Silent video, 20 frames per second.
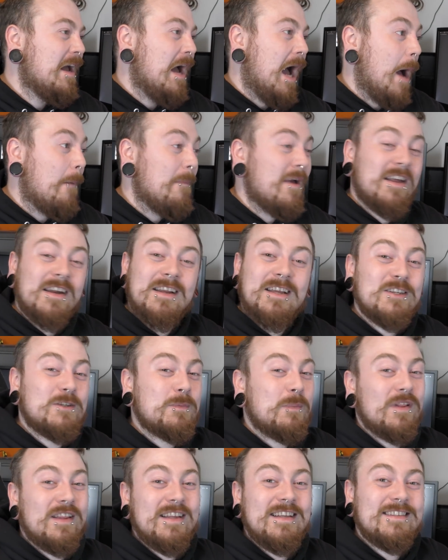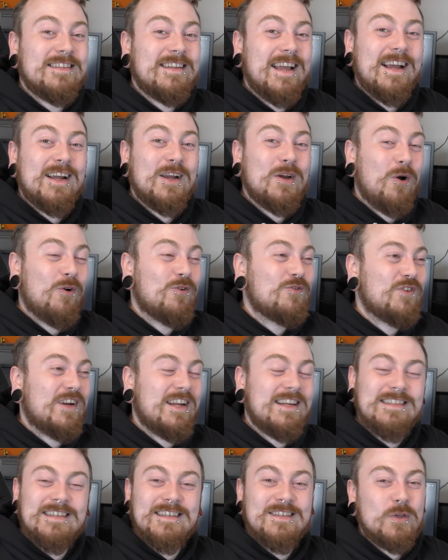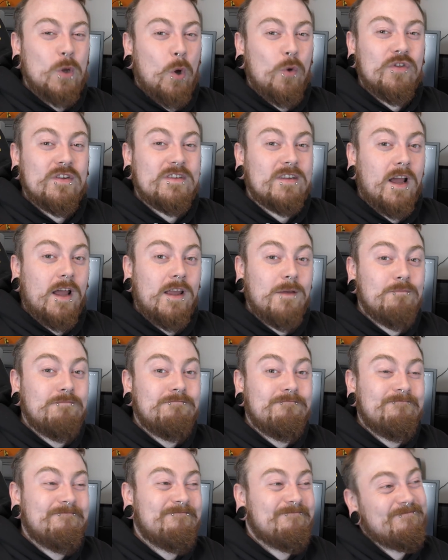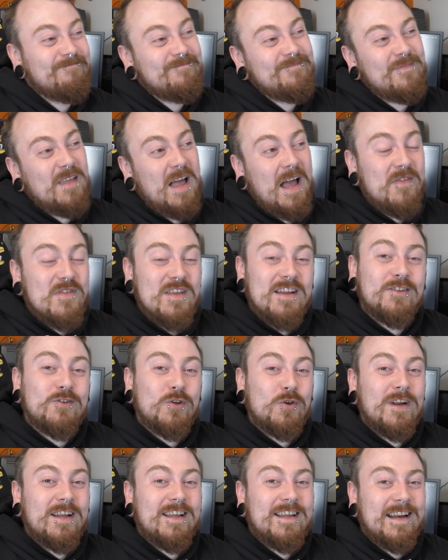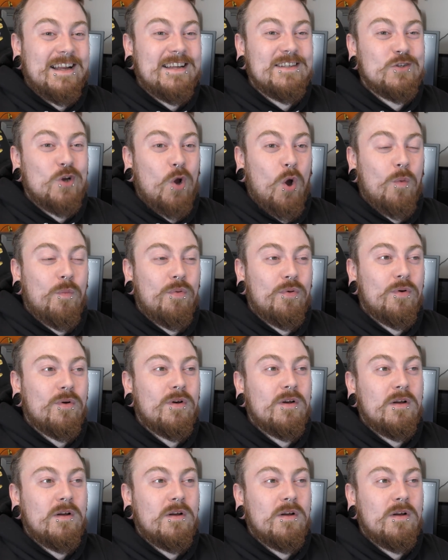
America's police get called racist all the time, and they're doing a great job.